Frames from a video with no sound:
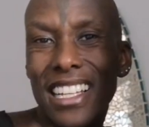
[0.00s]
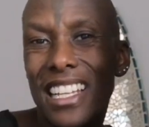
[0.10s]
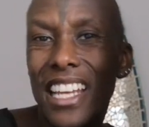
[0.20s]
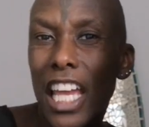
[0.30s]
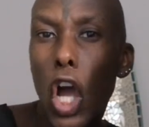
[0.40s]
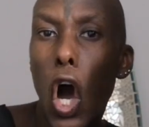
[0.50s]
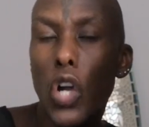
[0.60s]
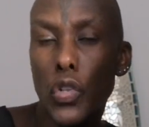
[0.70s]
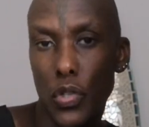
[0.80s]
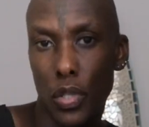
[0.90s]
clinging
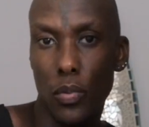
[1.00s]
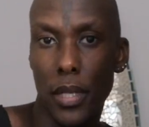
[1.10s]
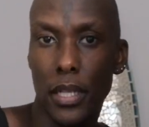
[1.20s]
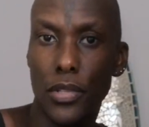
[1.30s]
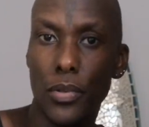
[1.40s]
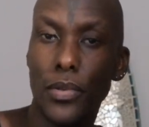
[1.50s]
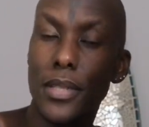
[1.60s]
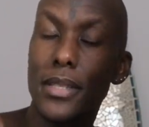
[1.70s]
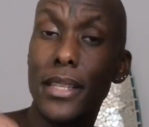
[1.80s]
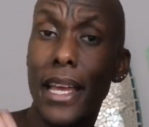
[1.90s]
on to it. And
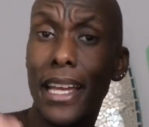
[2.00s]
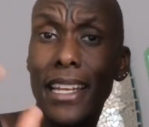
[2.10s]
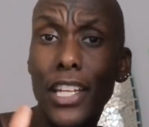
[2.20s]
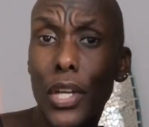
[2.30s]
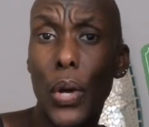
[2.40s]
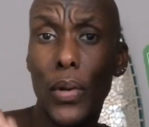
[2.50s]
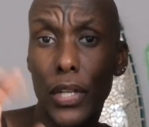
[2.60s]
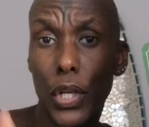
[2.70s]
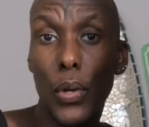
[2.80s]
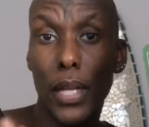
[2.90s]
Source is saying, let go,
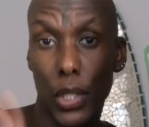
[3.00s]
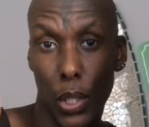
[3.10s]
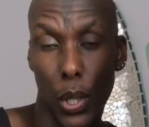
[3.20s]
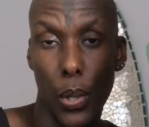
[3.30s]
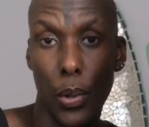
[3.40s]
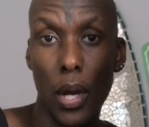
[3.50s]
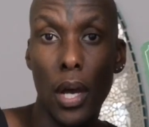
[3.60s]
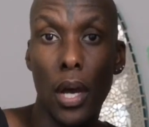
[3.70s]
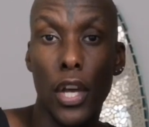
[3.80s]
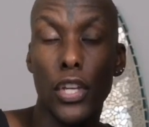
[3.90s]
let go, let go.
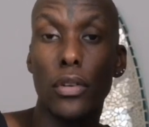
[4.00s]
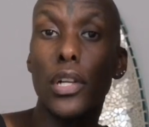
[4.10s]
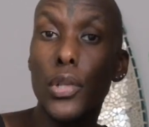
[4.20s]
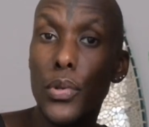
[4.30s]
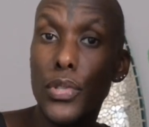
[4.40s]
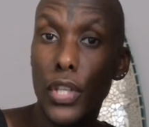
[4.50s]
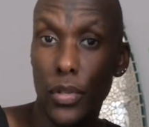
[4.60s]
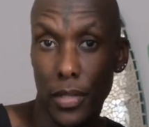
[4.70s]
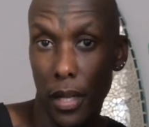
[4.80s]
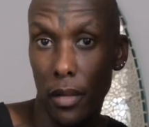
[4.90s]
You're not losing
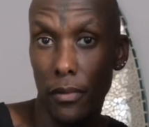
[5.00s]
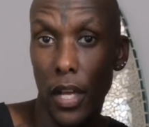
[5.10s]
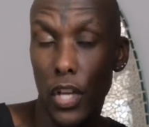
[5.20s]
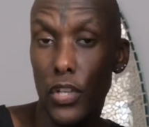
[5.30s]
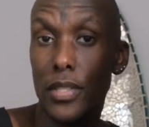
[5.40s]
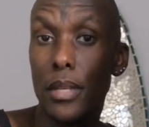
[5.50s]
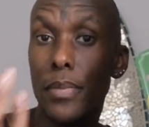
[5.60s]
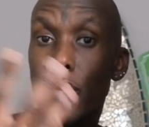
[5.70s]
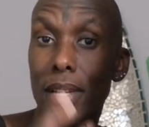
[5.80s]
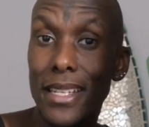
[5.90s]
yourself. You're
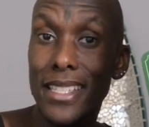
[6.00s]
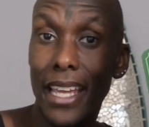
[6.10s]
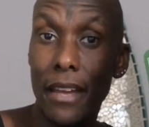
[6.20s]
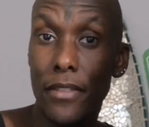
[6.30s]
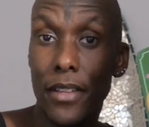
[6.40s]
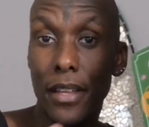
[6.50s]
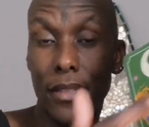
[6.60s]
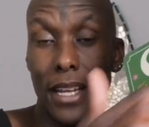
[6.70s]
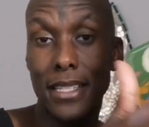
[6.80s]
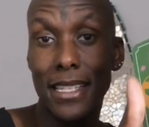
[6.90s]
simply releasing
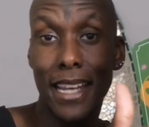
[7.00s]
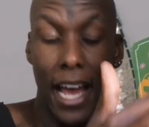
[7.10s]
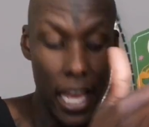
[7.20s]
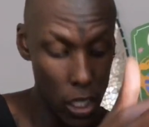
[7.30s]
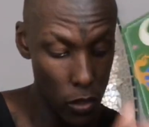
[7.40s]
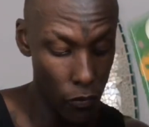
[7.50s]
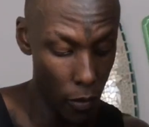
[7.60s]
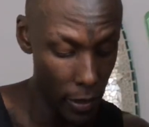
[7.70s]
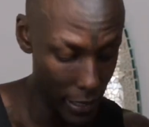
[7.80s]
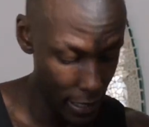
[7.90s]
everything that's denying you
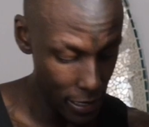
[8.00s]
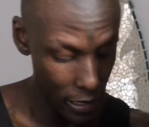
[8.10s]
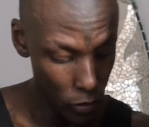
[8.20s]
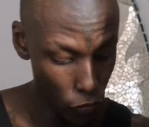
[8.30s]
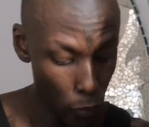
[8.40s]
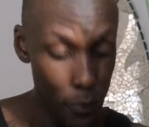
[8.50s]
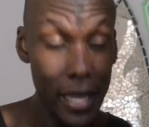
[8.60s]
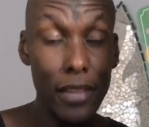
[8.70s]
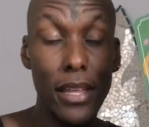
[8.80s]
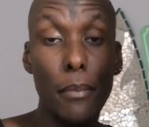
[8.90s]
from
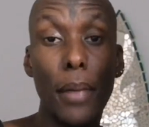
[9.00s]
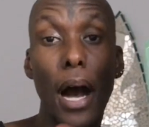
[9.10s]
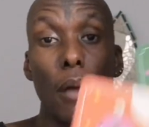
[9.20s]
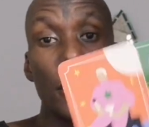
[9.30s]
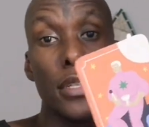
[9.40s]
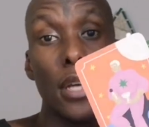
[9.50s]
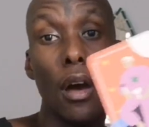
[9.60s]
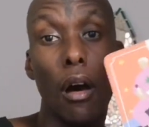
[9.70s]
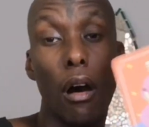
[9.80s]
being in the empowerment